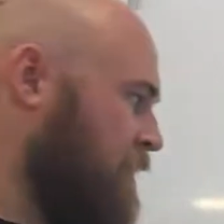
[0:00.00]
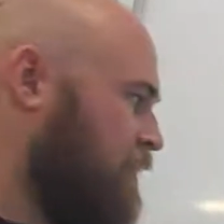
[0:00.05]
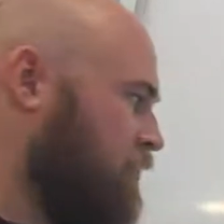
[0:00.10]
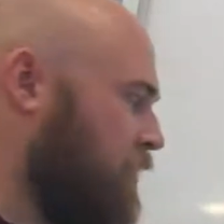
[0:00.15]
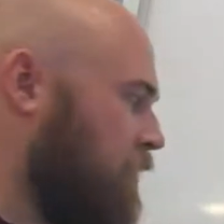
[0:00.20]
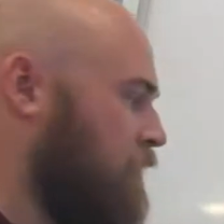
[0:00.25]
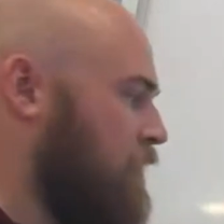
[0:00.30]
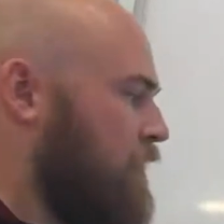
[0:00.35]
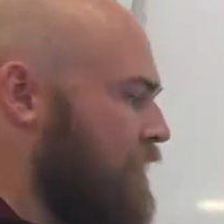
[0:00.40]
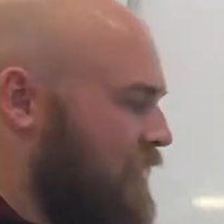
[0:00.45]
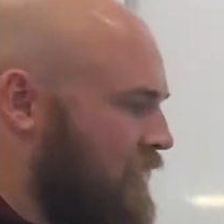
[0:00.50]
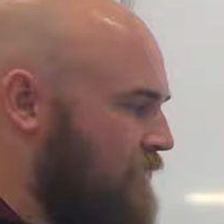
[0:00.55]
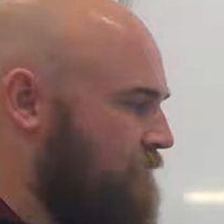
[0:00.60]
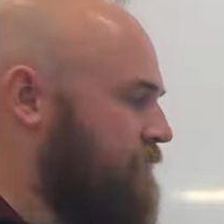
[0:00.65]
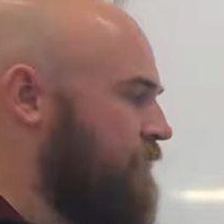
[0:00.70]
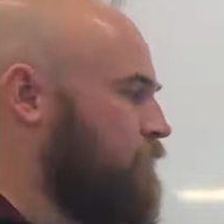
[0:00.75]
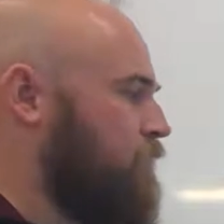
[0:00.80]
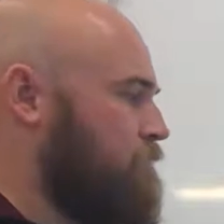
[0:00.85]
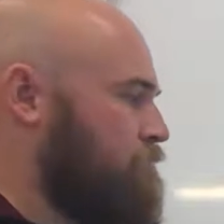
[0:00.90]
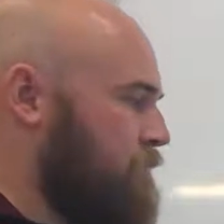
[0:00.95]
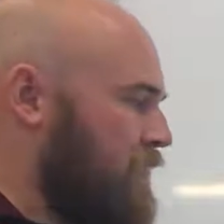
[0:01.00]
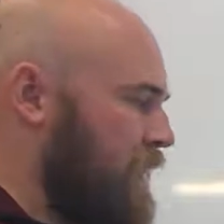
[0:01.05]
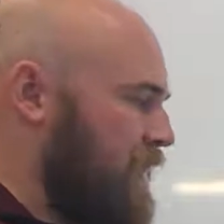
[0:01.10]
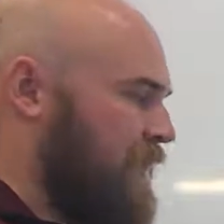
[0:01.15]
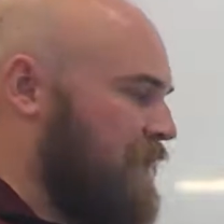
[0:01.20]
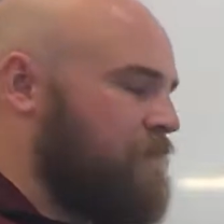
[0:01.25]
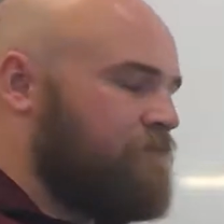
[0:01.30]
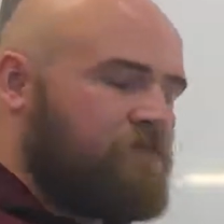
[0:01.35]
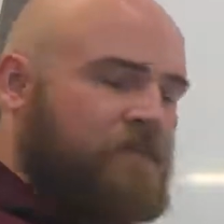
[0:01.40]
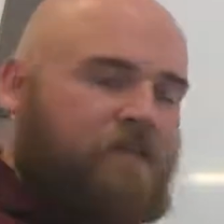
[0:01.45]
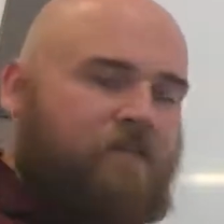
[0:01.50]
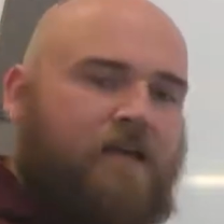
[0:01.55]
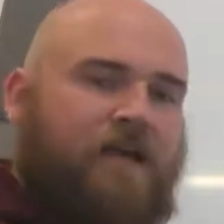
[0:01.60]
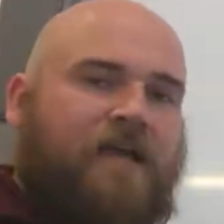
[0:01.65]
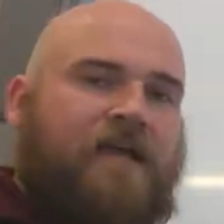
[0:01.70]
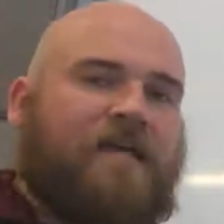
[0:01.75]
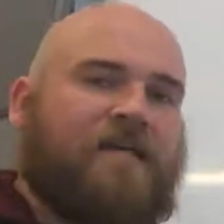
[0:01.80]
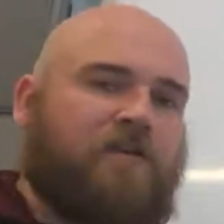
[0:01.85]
So if it were me, all right,